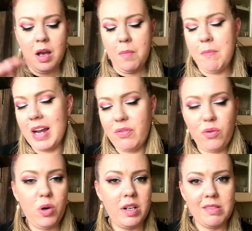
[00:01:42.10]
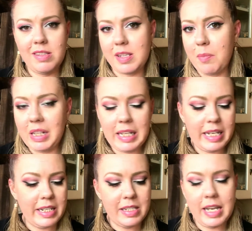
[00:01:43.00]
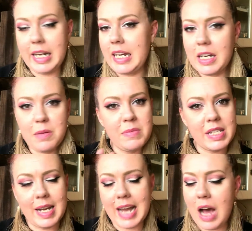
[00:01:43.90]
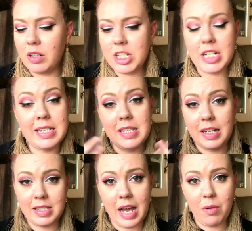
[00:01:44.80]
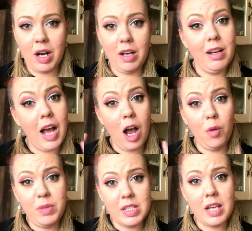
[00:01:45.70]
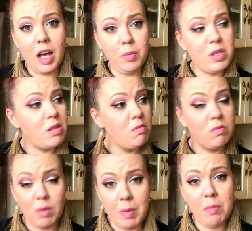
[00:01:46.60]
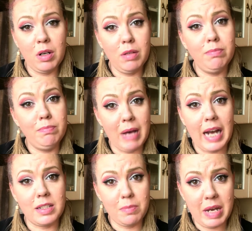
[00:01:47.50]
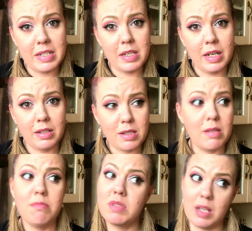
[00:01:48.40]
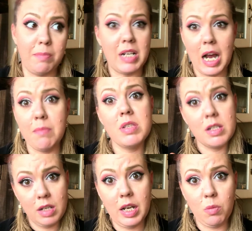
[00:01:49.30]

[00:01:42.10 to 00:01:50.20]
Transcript: metaphors, similes, idioms, analogies, etc. I hope this helps. Remember, back to basics, sometimes it